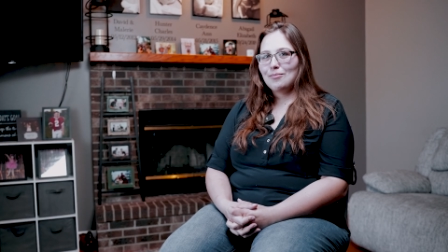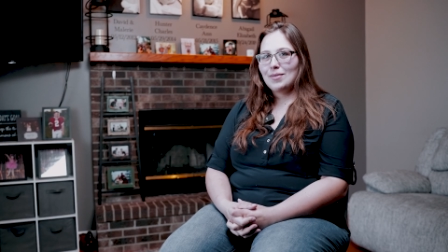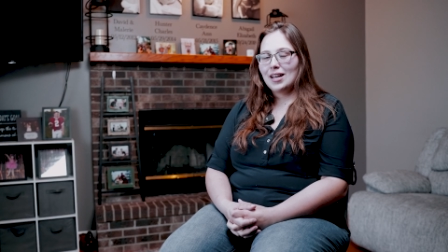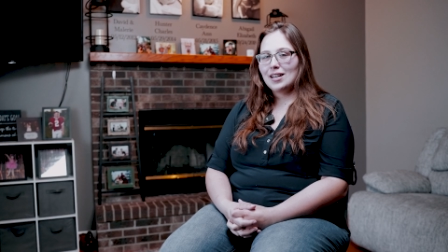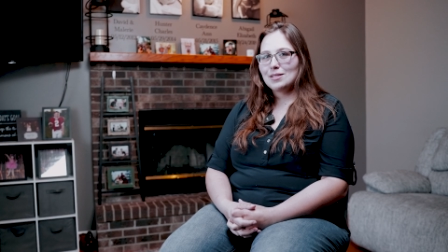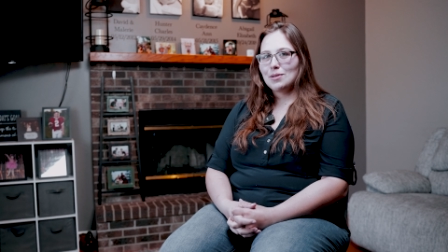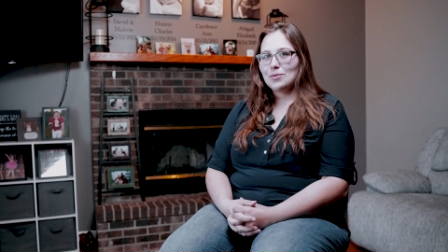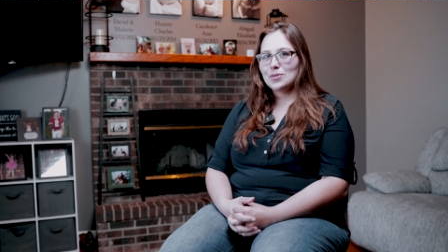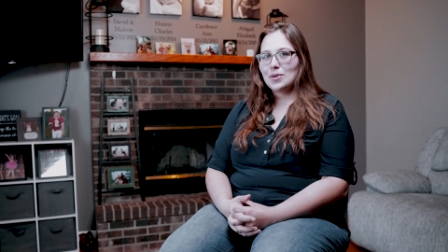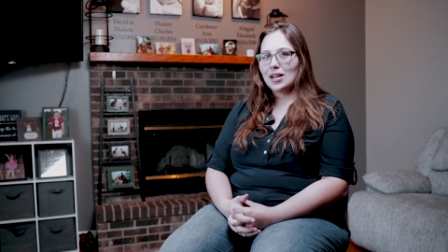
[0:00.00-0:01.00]
My
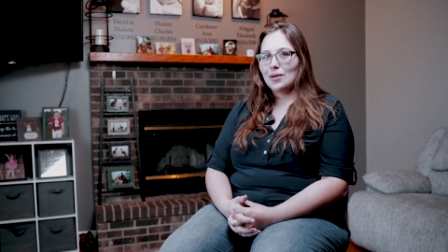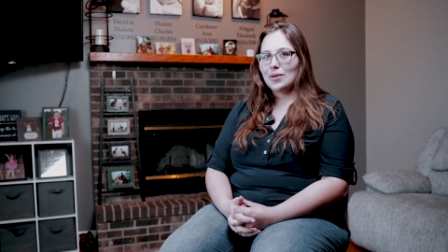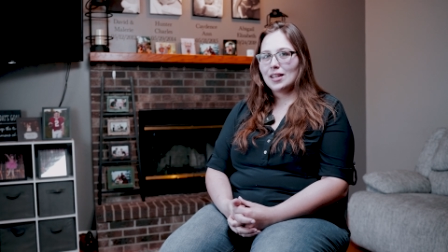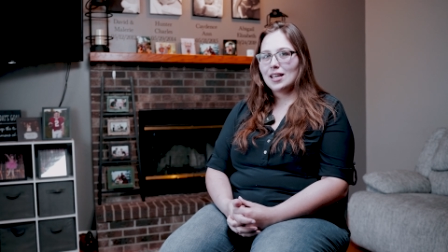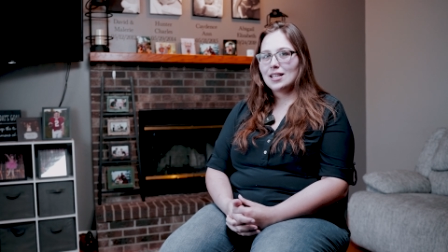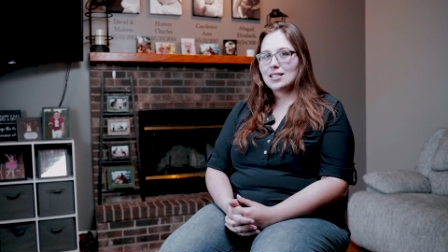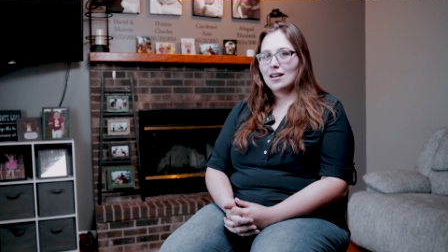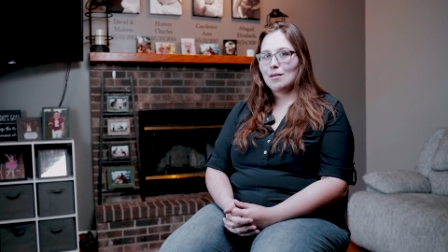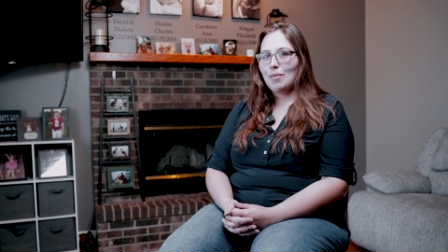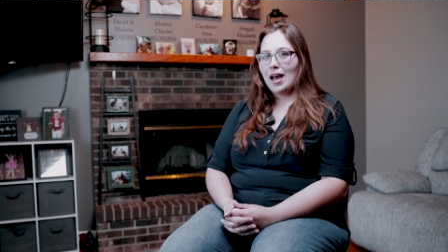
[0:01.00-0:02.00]
husband was walking with the kids
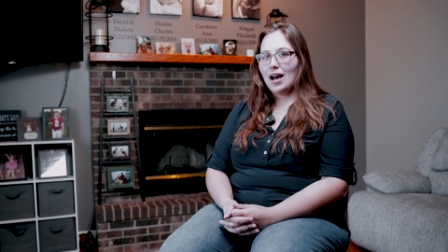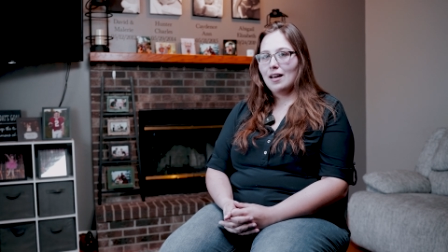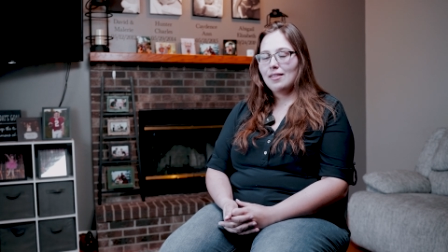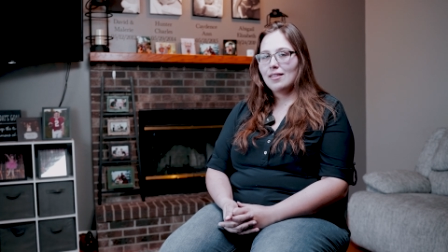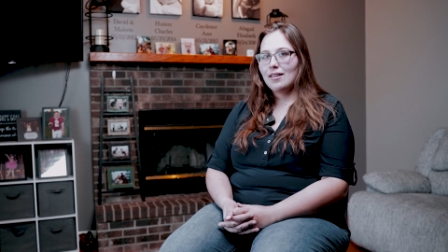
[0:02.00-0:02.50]
on a path,